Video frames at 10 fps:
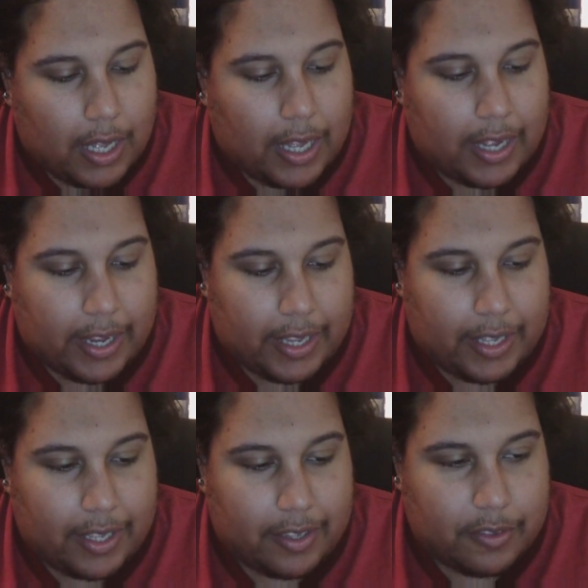
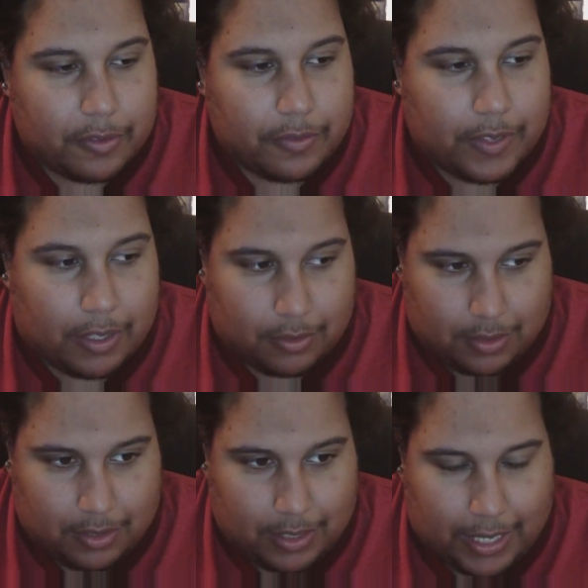I
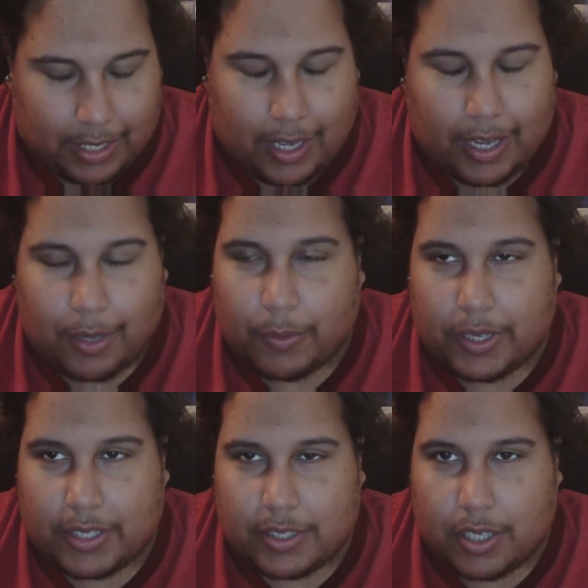felt like I
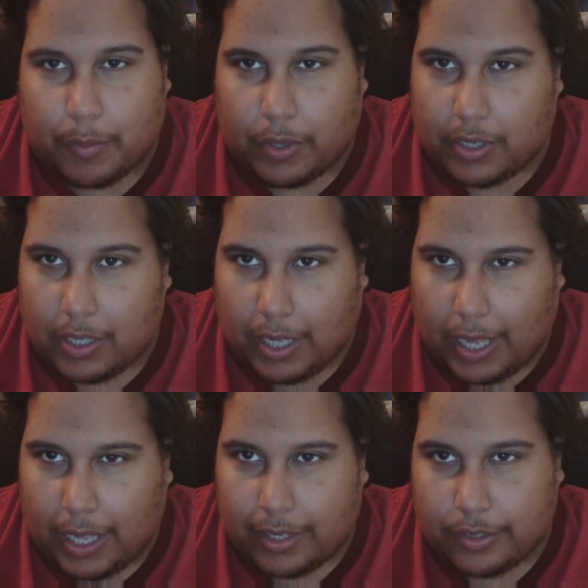was a bird in a
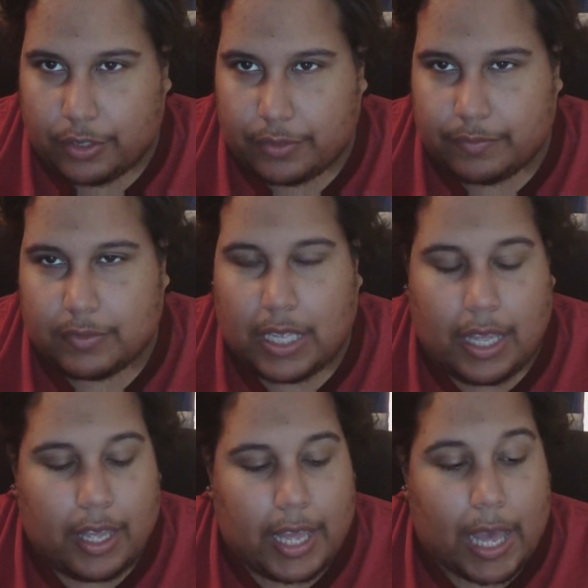cage.
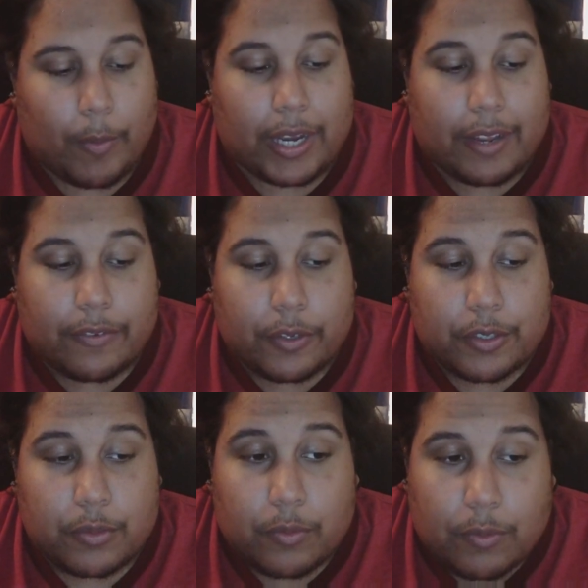And when I
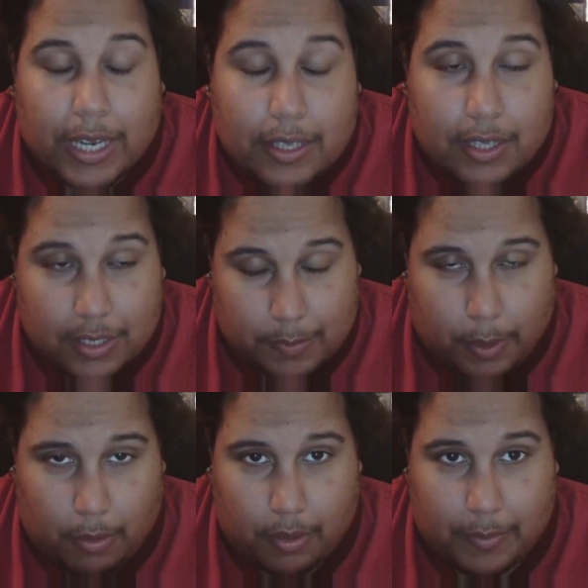first read this
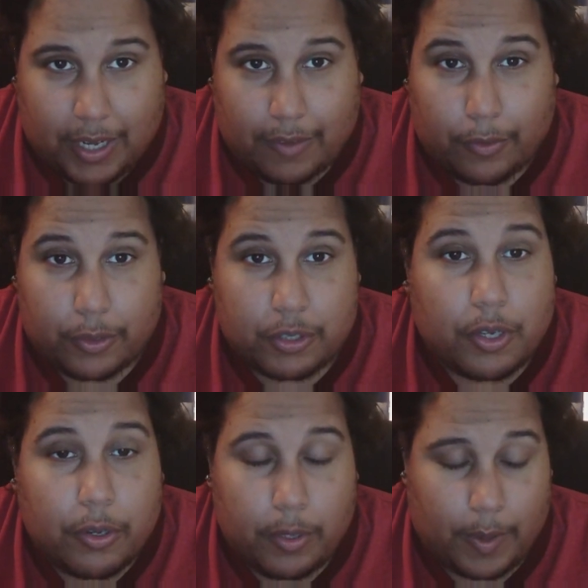poem and I first
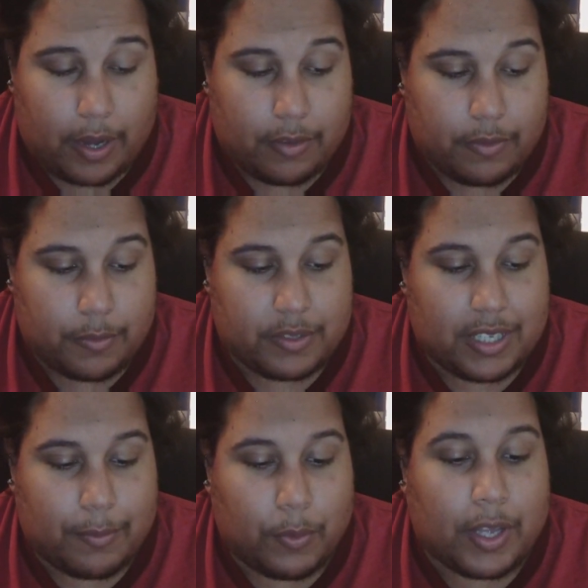heard about it from
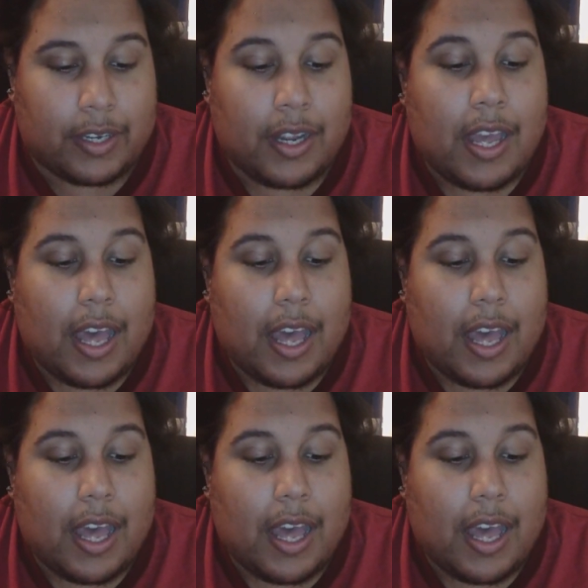someone,